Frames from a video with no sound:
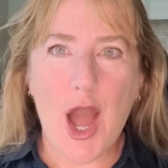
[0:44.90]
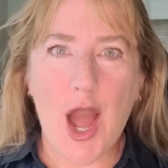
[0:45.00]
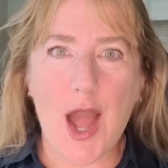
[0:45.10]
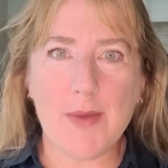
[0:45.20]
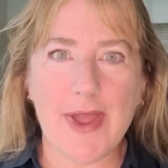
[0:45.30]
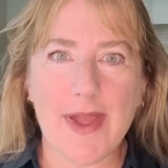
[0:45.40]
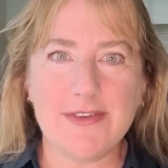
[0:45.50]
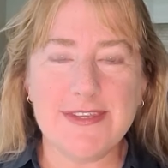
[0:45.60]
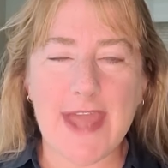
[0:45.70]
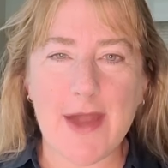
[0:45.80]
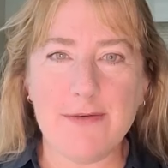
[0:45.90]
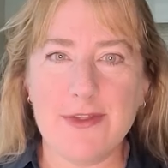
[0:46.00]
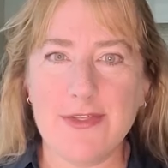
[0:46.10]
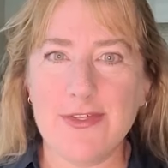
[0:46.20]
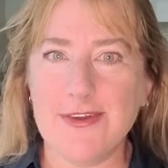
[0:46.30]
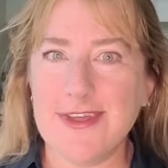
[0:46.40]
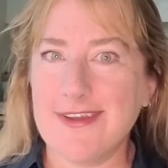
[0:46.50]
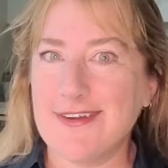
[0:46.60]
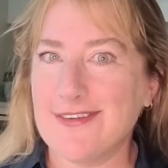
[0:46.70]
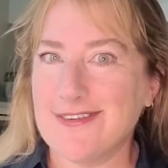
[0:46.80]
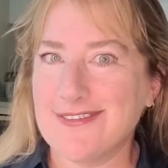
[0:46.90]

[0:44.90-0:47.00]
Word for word: I round down to 30 years.